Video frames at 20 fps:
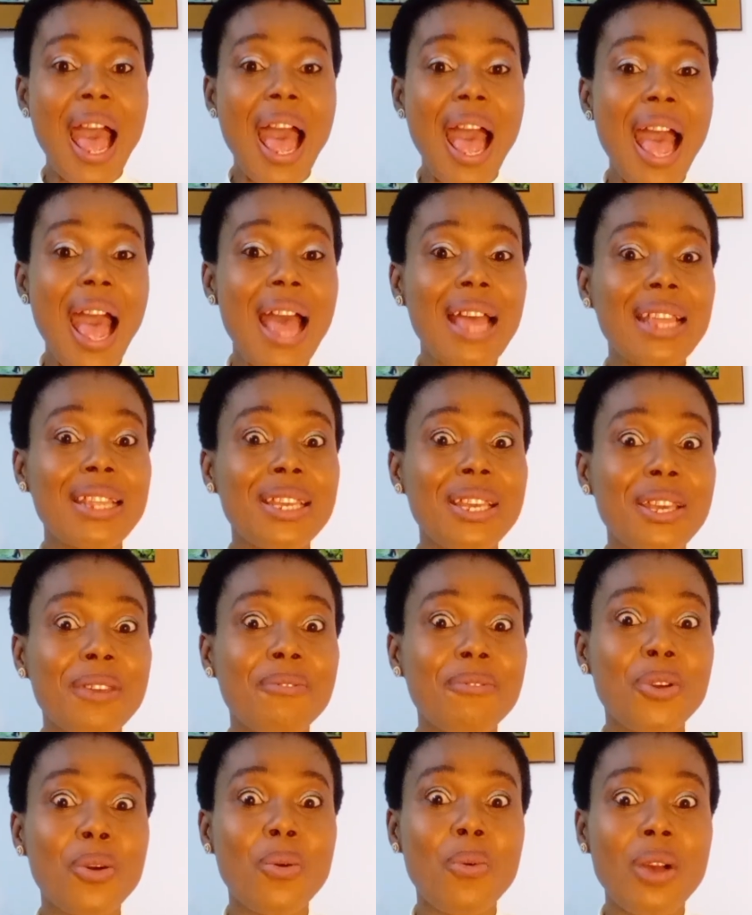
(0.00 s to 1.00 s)
And
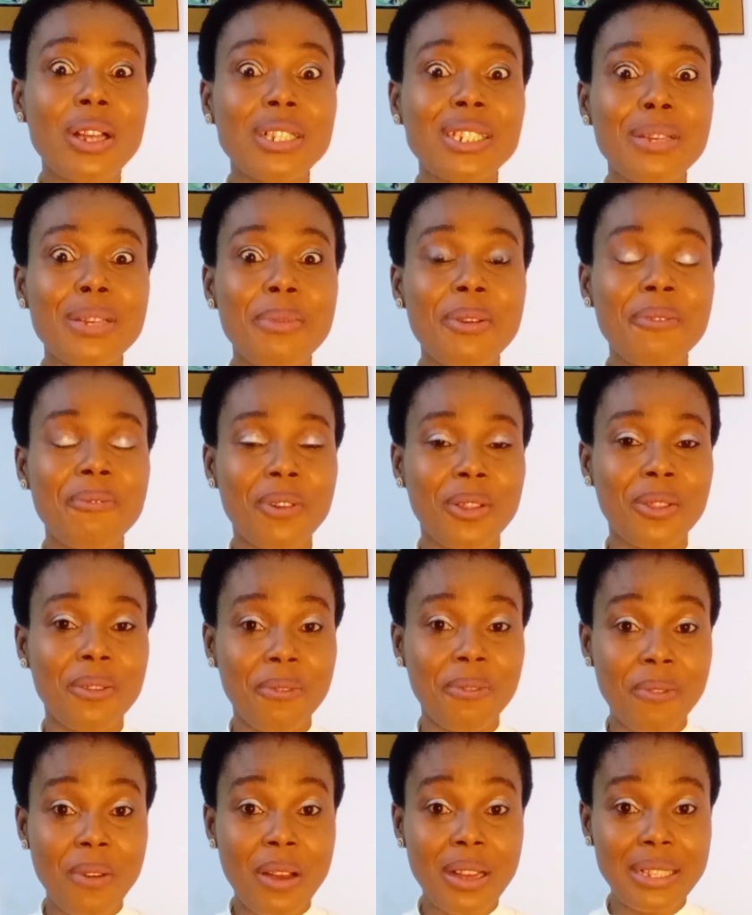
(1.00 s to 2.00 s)
if you're watching me for the
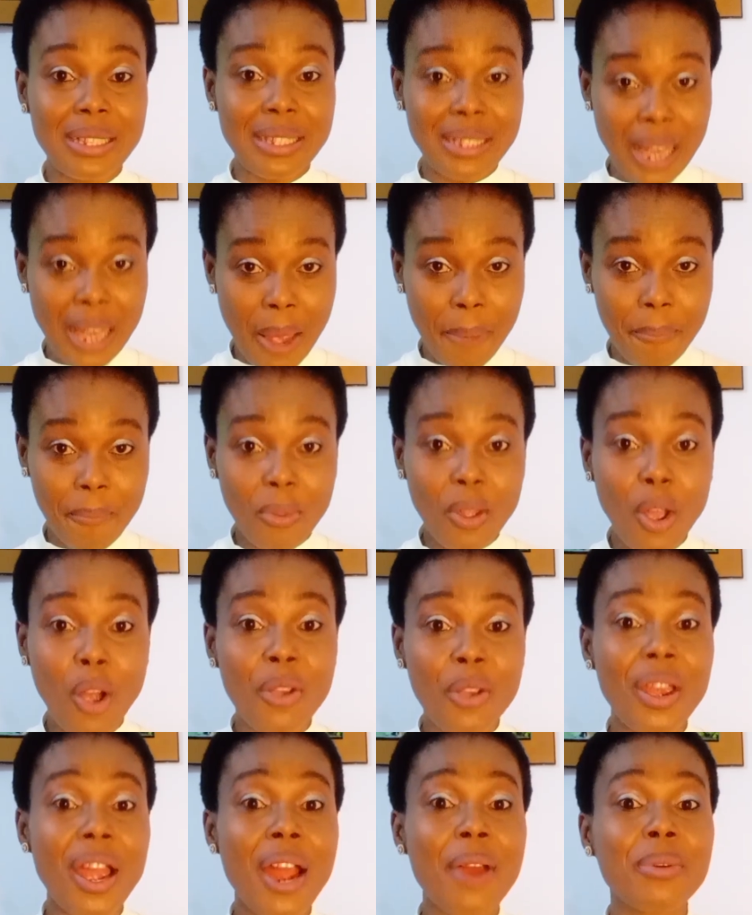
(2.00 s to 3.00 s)
first time
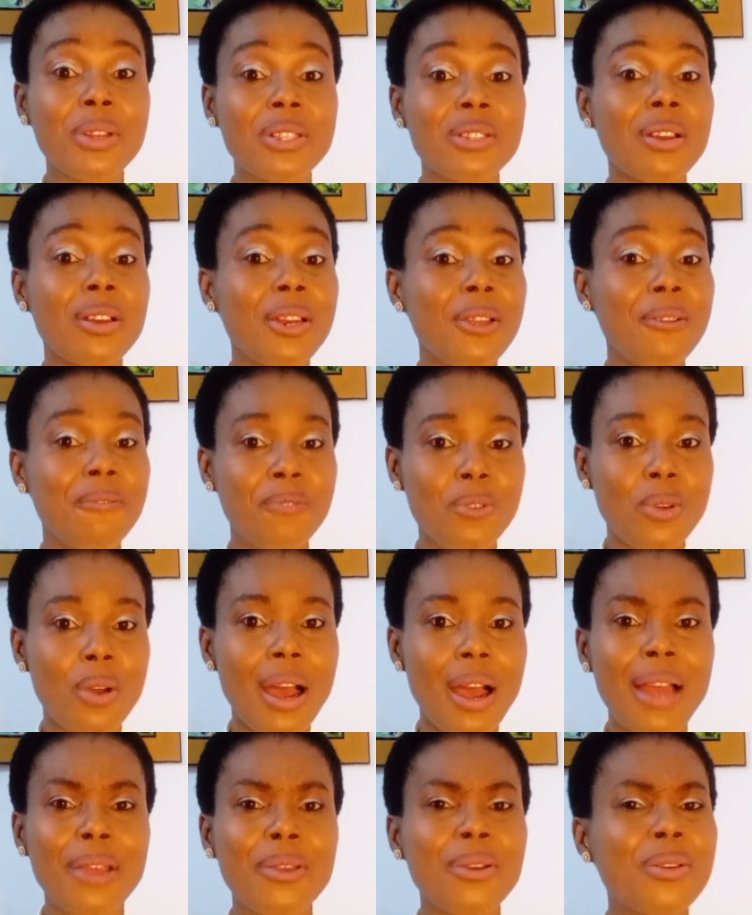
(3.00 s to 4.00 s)
or you're a returning viewer
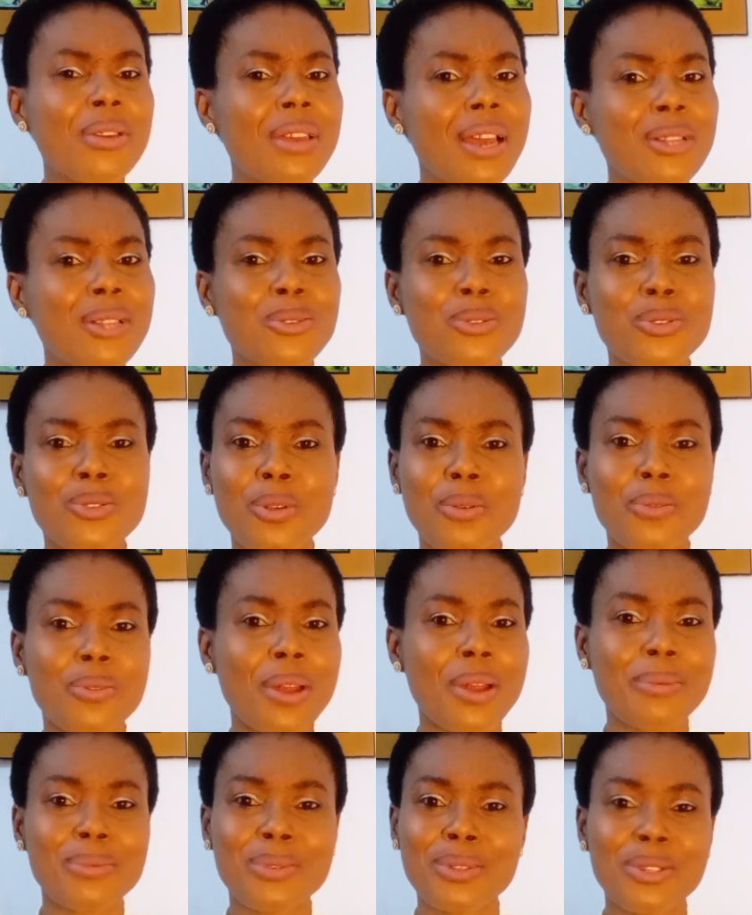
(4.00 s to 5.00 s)
and you're yet to
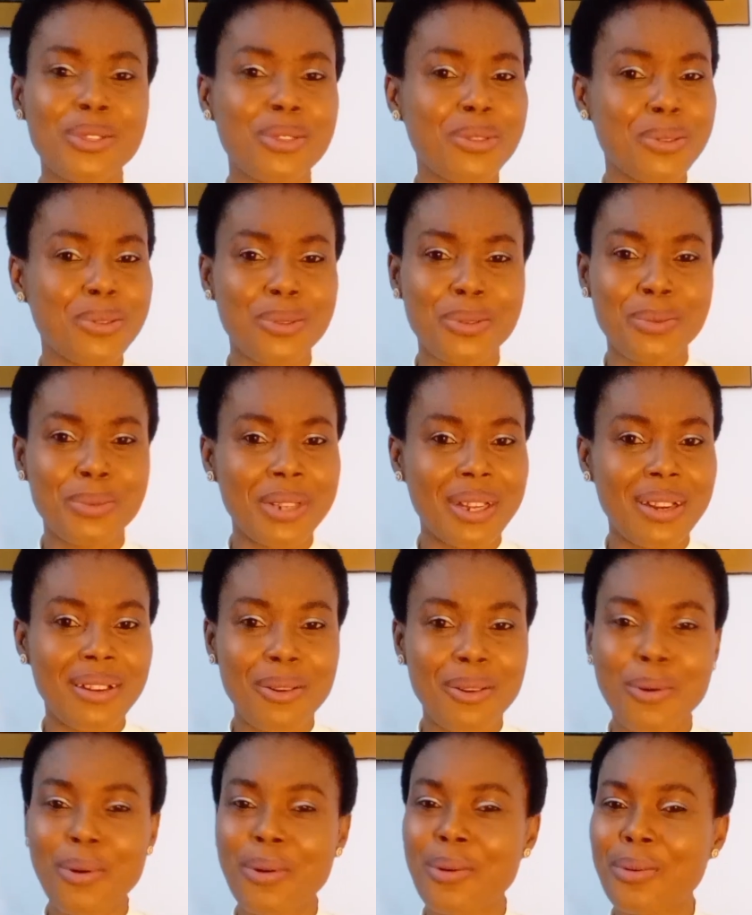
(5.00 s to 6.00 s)
subscribe to this YouTube channel,
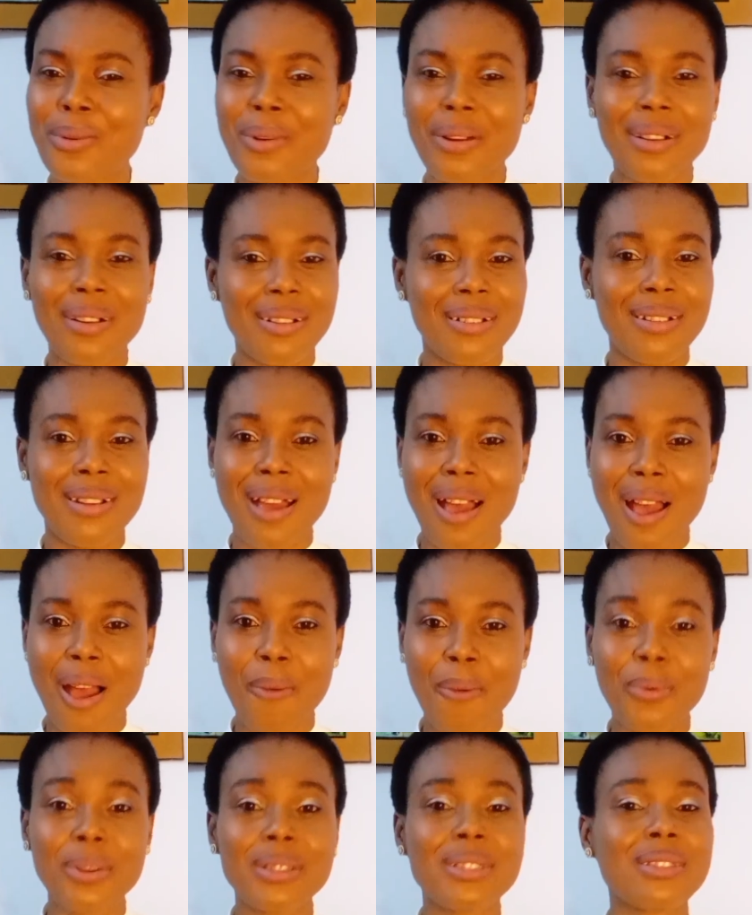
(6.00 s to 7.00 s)
oh wrong
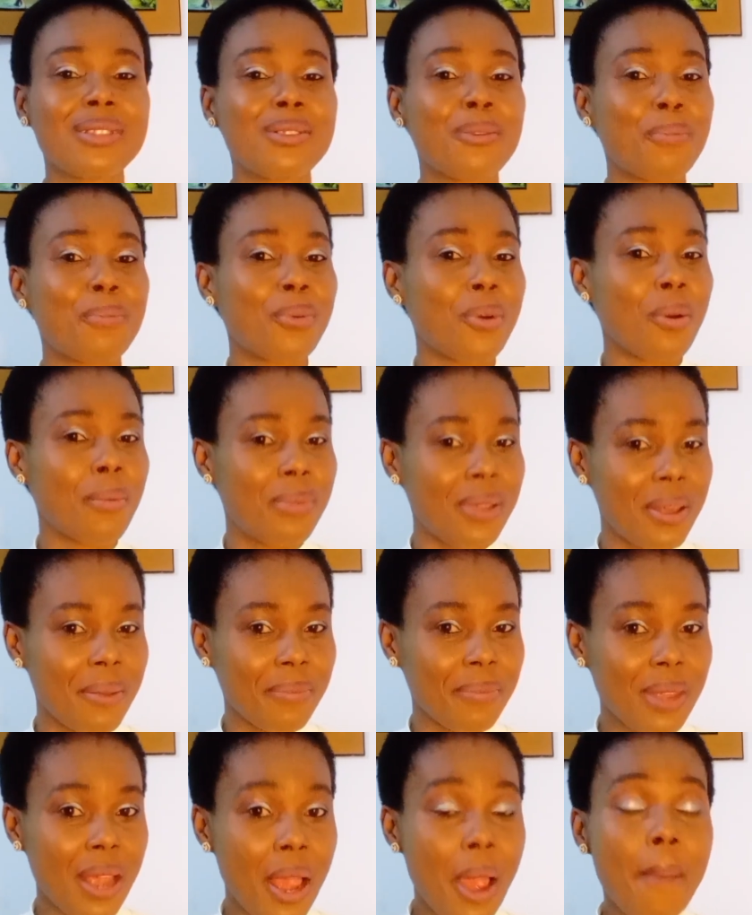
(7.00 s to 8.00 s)
now, what is the problem?
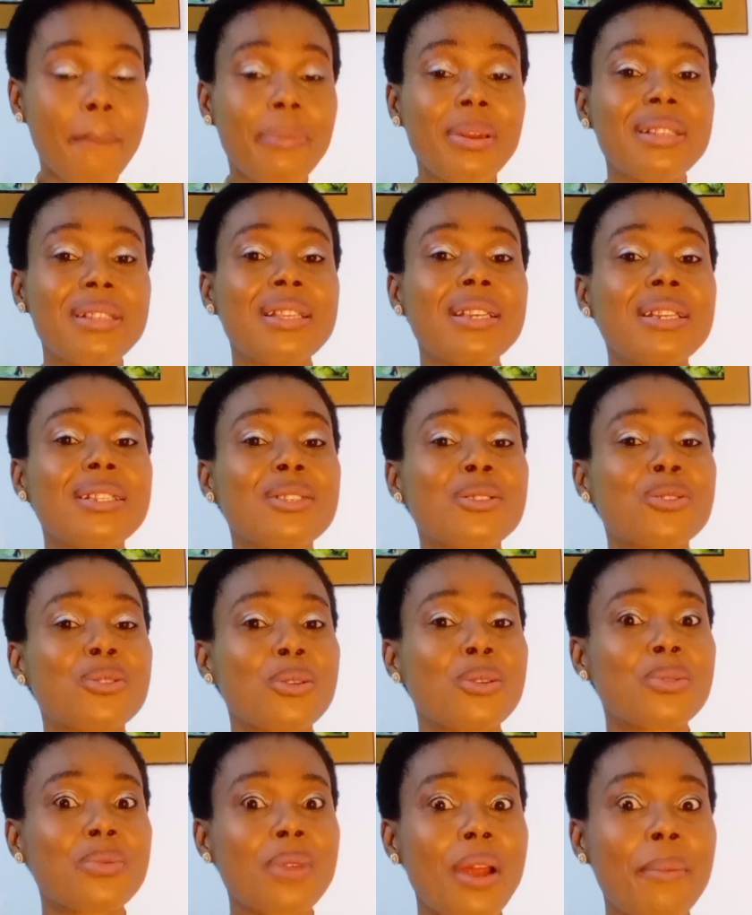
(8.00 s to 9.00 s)
Please hit the
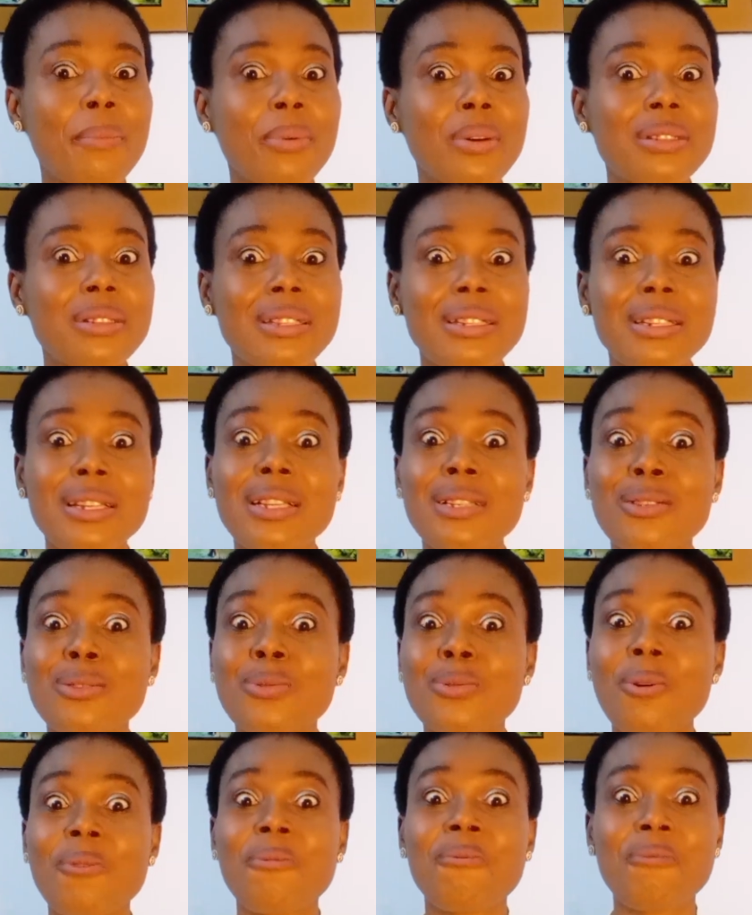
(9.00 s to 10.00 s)
subscribe button. It's
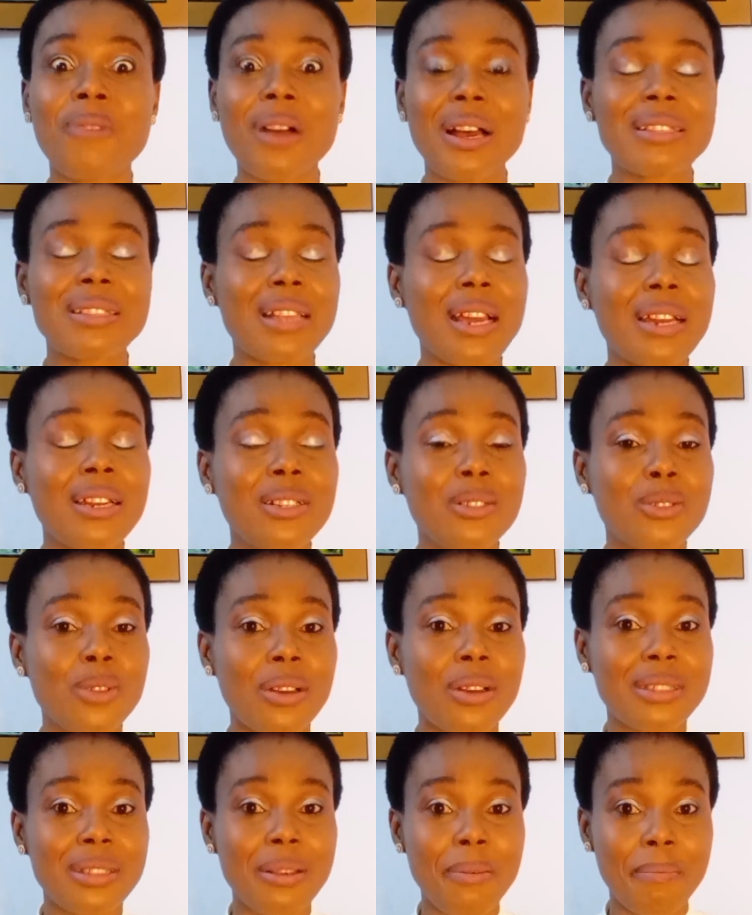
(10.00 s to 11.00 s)
so fast and it
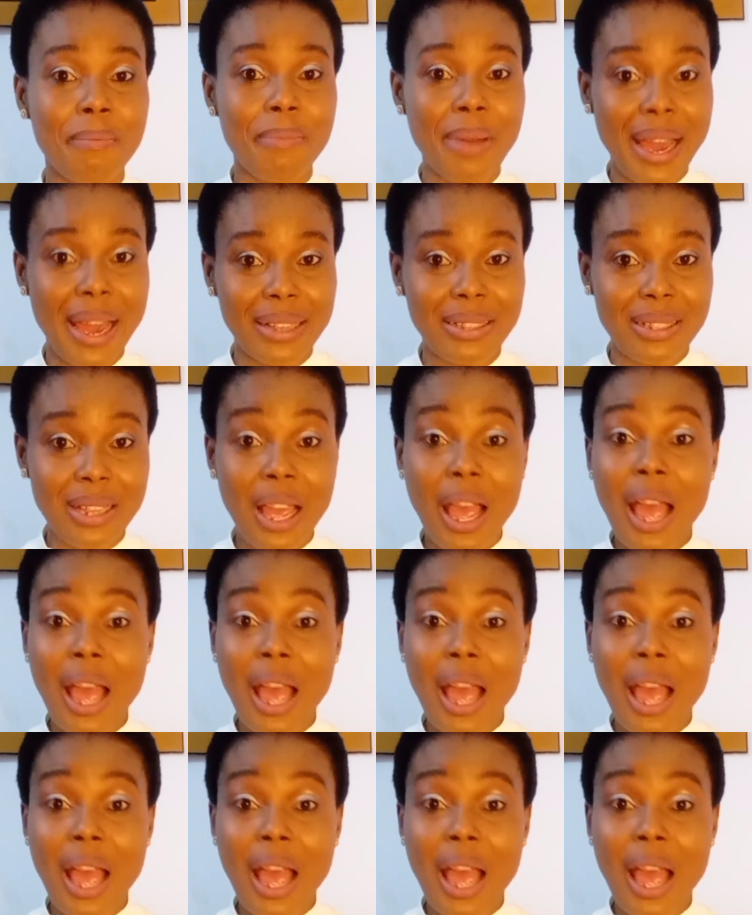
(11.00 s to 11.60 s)
doesn't bite.